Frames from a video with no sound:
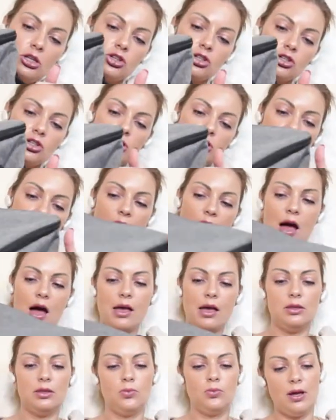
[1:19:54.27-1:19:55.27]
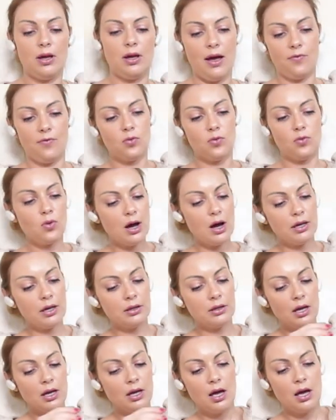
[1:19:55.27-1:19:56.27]
on each side. We have
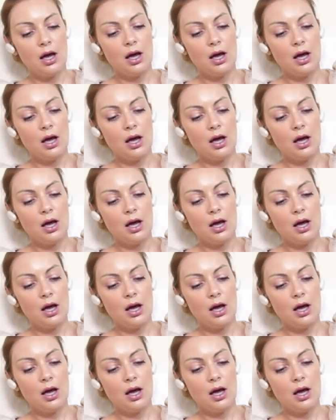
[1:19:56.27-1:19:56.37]
one.